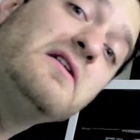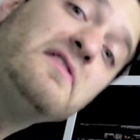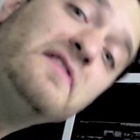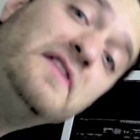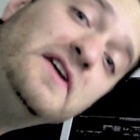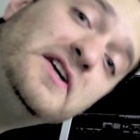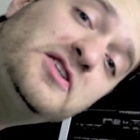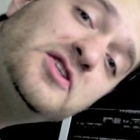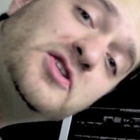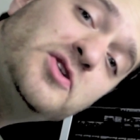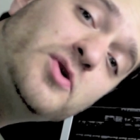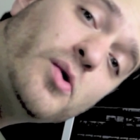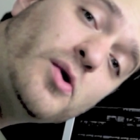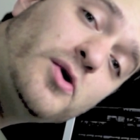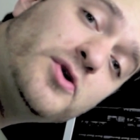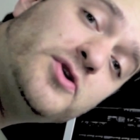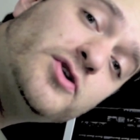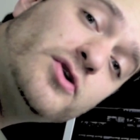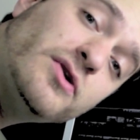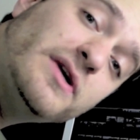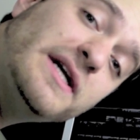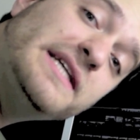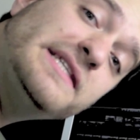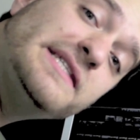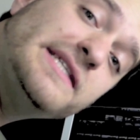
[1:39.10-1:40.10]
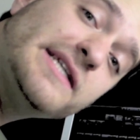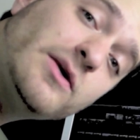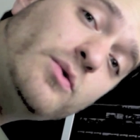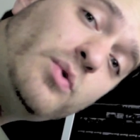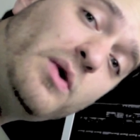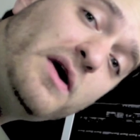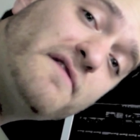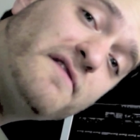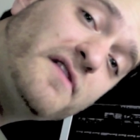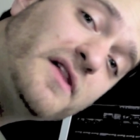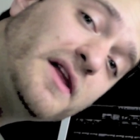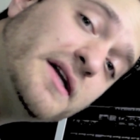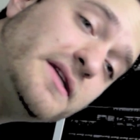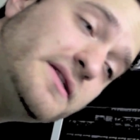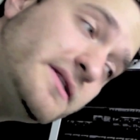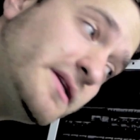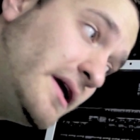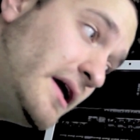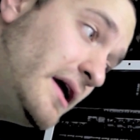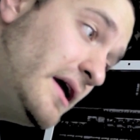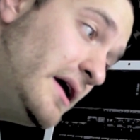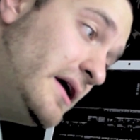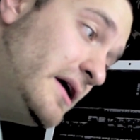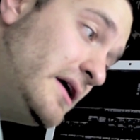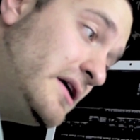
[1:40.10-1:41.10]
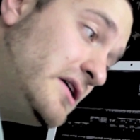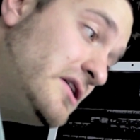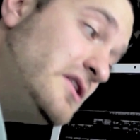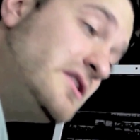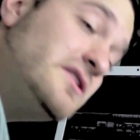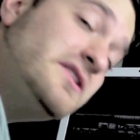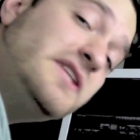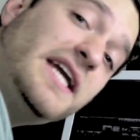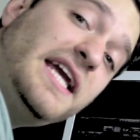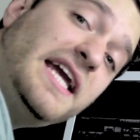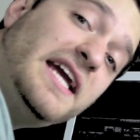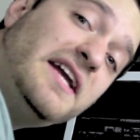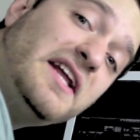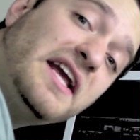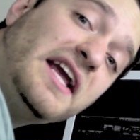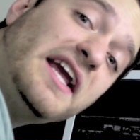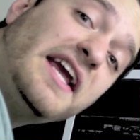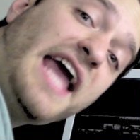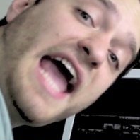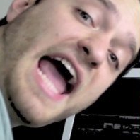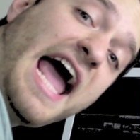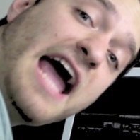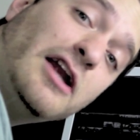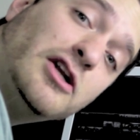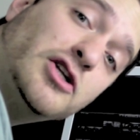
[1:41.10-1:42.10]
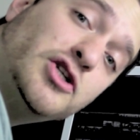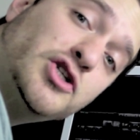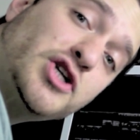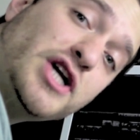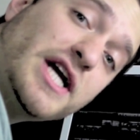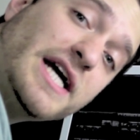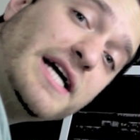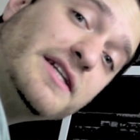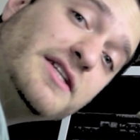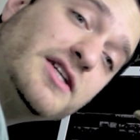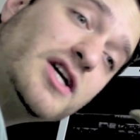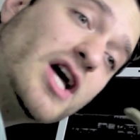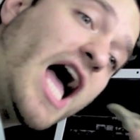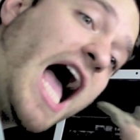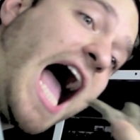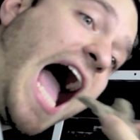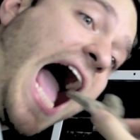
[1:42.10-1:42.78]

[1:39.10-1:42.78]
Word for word: This torture is equivalent to eating cat shit.